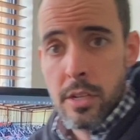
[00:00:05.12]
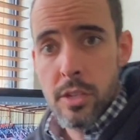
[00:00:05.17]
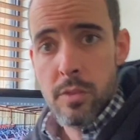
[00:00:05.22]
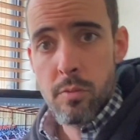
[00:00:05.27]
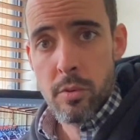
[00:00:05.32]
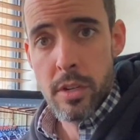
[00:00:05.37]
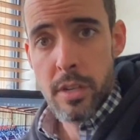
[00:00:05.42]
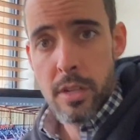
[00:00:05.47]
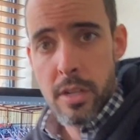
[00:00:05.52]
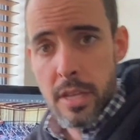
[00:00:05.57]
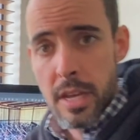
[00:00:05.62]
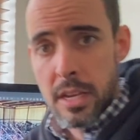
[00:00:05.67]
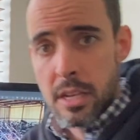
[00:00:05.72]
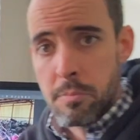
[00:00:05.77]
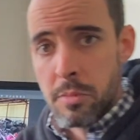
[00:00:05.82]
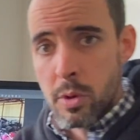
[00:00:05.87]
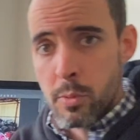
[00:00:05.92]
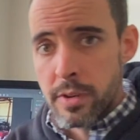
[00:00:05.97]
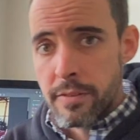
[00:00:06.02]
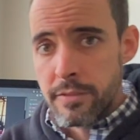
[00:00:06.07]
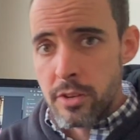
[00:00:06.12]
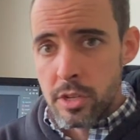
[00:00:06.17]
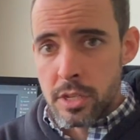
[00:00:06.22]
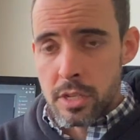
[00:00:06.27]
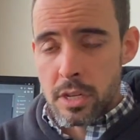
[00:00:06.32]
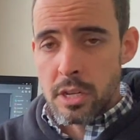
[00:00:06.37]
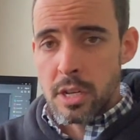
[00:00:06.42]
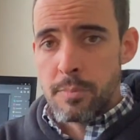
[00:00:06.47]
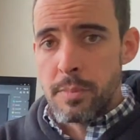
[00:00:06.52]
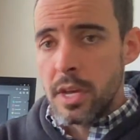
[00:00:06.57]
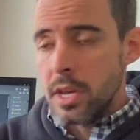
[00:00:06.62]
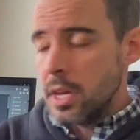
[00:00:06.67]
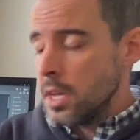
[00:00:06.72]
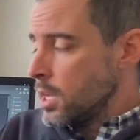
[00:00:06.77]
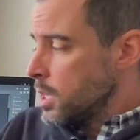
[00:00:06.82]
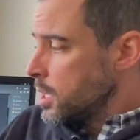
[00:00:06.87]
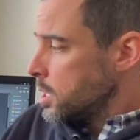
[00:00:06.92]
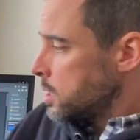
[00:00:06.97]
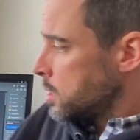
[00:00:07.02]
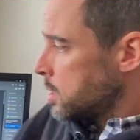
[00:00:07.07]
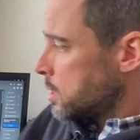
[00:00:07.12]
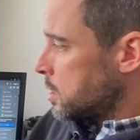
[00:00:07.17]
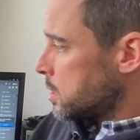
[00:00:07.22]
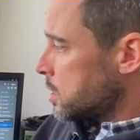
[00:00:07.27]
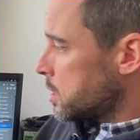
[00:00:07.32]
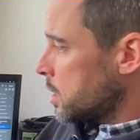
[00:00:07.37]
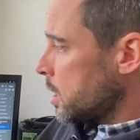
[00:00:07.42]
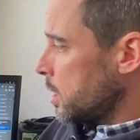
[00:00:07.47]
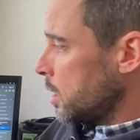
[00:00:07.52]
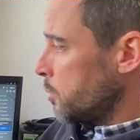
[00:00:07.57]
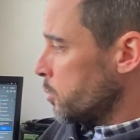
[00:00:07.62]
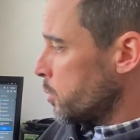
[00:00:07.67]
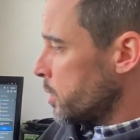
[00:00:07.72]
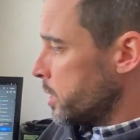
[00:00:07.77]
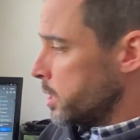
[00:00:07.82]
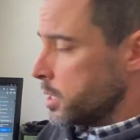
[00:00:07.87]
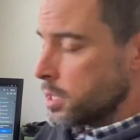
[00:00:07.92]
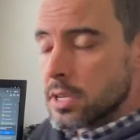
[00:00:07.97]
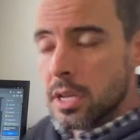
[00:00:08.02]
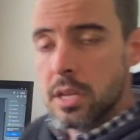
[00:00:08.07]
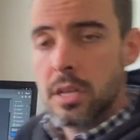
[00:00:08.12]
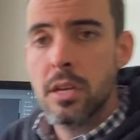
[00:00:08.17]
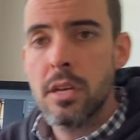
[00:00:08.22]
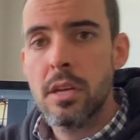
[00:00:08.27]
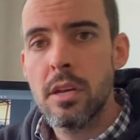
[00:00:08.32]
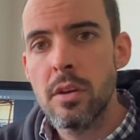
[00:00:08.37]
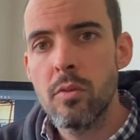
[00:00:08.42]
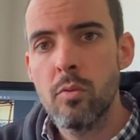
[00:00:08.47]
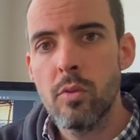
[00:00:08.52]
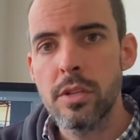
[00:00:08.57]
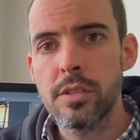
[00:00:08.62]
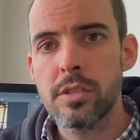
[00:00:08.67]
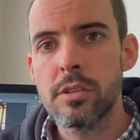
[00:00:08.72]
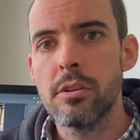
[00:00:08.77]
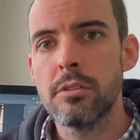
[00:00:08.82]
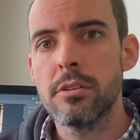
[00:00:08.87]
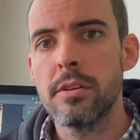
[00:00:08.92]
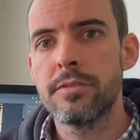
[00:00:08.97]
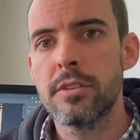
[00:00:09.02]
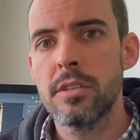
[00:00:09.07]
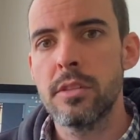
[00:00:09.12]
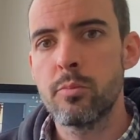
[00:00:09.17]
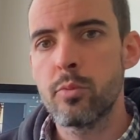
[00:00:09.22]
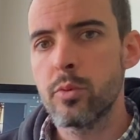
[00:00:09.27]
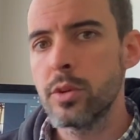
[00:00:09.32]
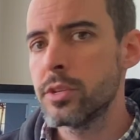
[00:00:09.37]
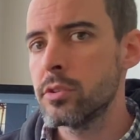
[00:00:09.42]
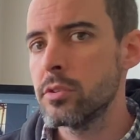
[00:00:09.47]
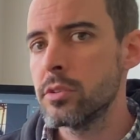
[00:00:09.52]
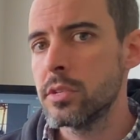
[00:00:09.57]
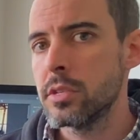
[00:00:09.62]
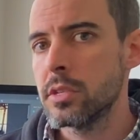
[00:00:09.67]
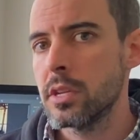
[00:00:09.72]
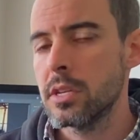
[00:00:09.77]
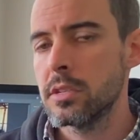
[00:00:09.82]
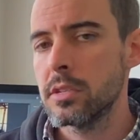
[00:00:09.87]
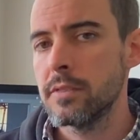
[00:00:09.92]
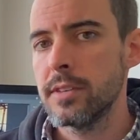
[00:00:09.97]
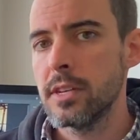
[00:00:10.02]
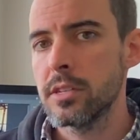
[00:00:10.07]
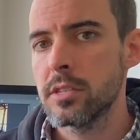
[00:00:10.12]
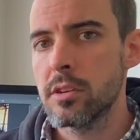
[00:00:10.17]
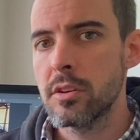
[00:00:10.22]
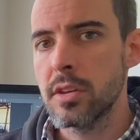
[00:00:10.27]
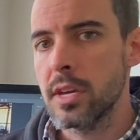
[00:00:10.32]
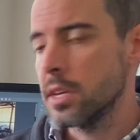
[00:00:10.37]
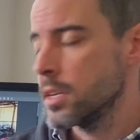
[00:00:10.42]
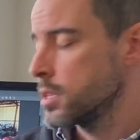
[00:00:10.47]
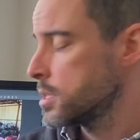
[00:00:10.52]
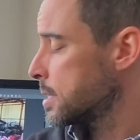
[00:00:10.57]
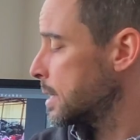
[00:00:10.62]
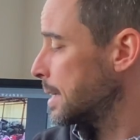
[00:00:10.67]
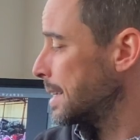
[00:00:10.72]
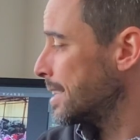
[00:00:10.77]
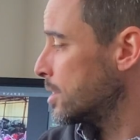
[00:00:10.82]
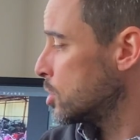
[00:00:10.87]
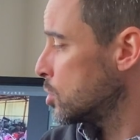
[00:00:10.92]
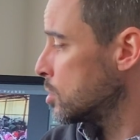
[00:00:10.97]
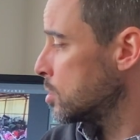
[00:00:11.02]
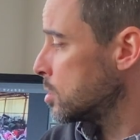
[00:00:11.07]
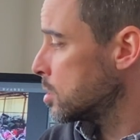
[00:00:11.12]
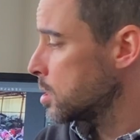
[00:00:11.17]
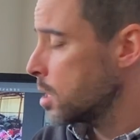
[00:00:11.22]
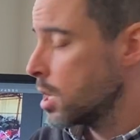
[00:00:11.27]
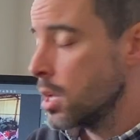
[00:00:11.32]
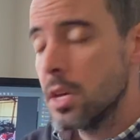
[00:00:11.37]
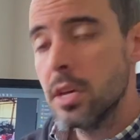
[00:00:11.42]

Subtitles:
just wanted to take a moment of your time to celebrate what's gone off to the printers as of yesterday. It's the Legends